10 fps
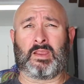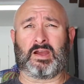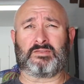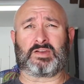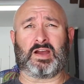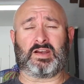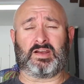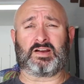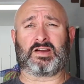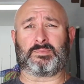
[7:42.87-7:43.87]
I've got
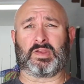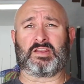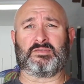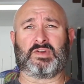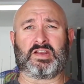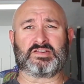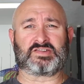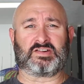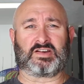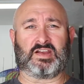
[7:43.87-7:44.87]
a couple other videos
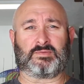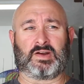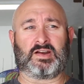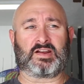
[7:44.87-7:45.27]
that are getting ready